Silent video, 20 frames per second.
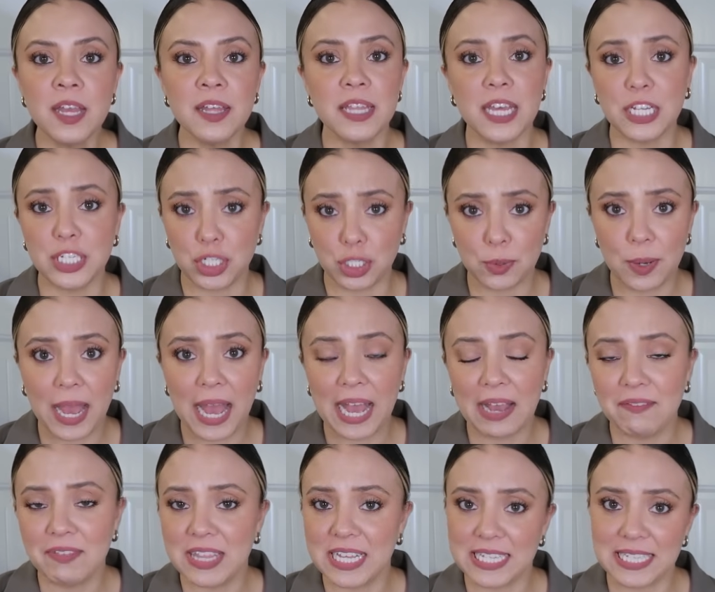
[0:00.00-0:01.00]
they do
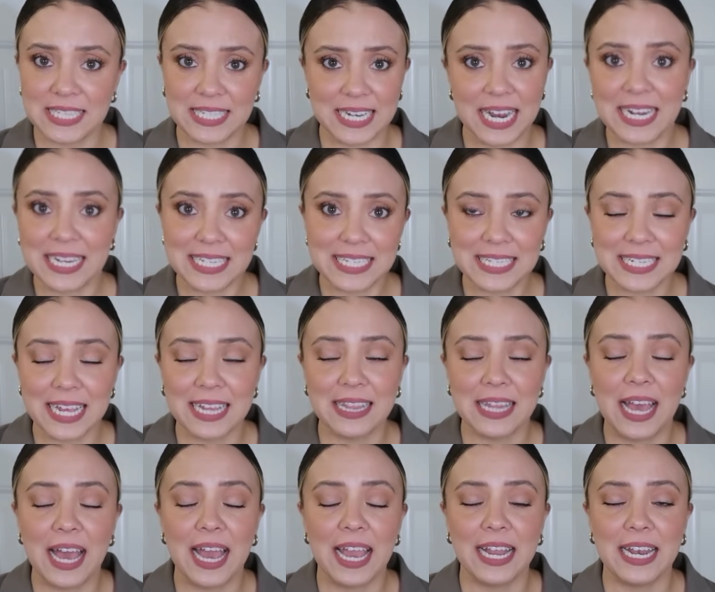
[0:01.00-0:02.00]
have the steady
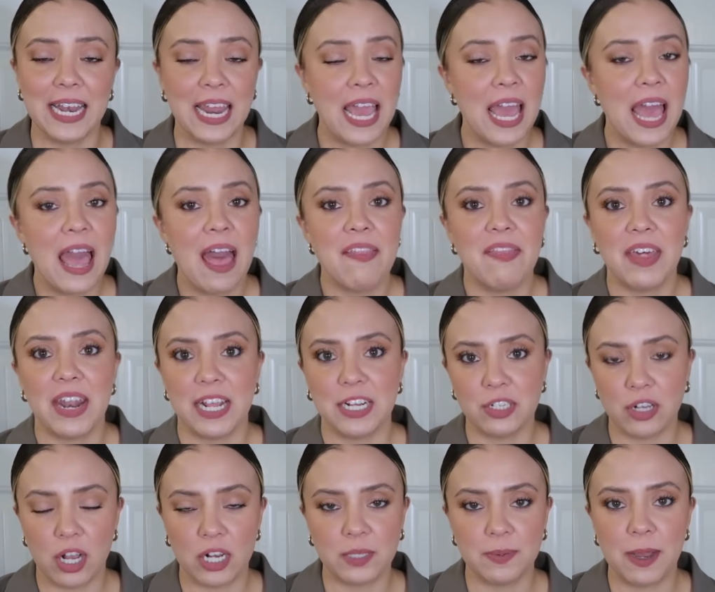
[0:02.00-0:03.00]
state line that I
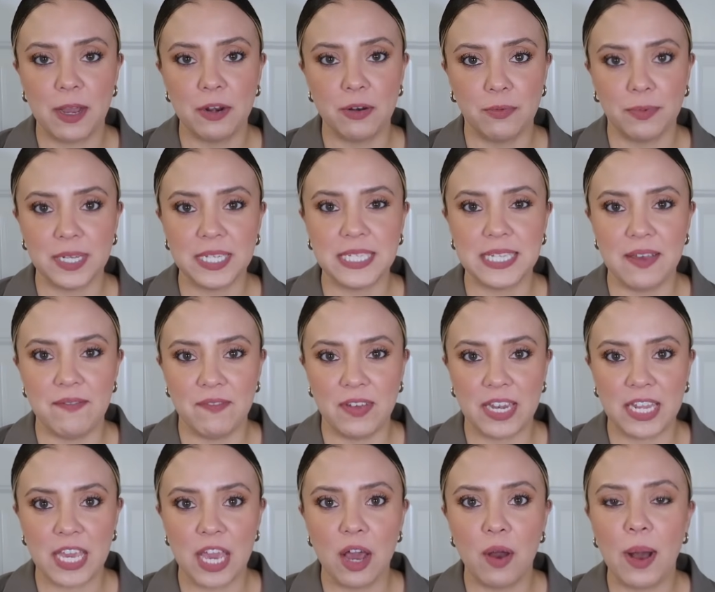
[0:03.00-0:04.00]
talked about in a recent
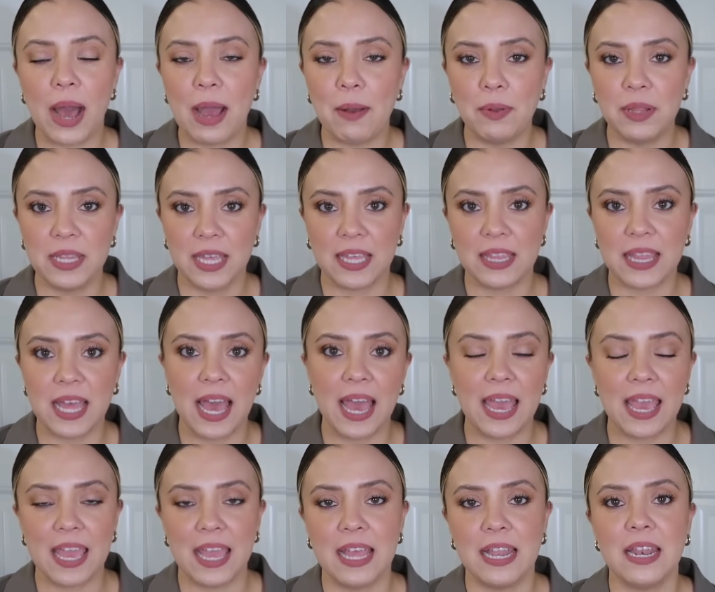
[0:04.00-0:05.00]
video. I will link
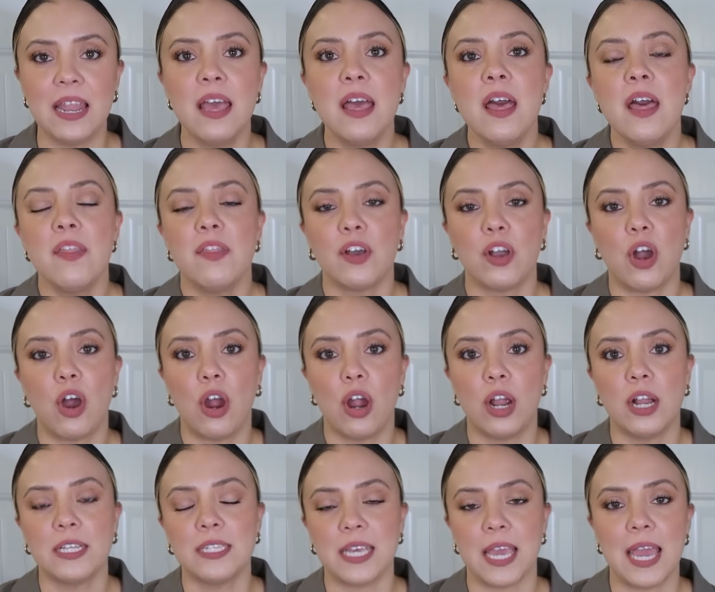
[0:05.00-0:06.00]
that in the
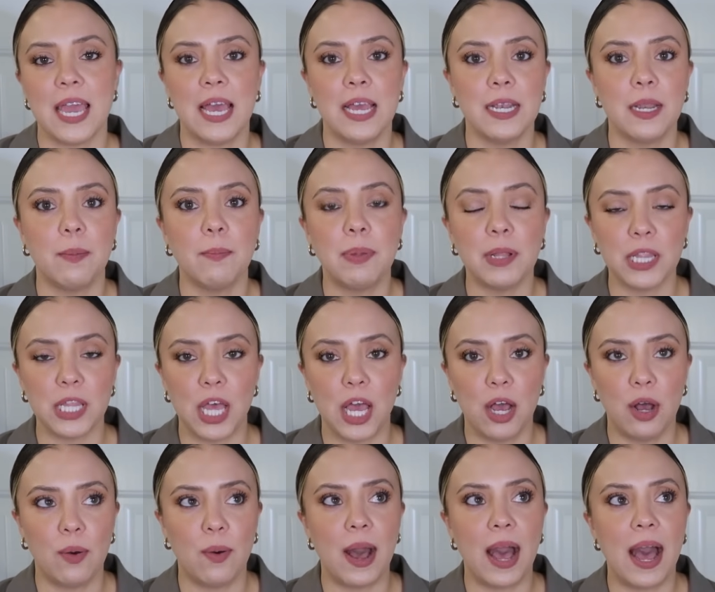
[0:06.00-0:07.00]
cards and
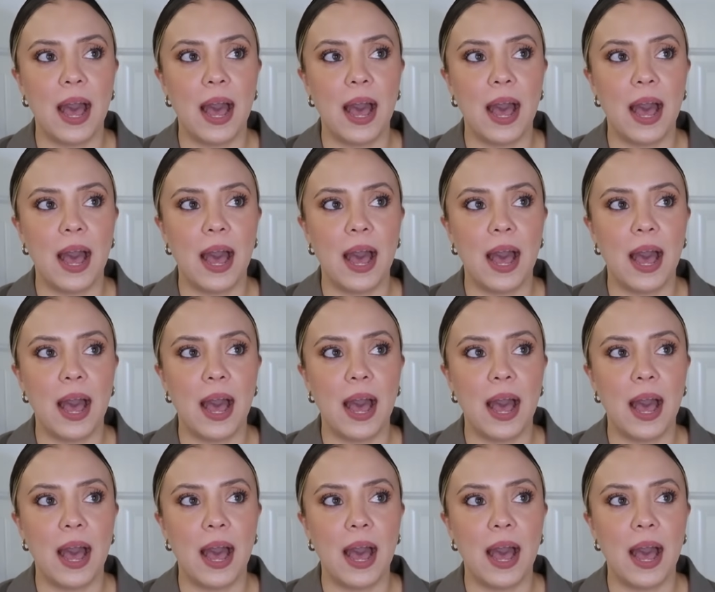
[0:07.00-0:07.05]
below.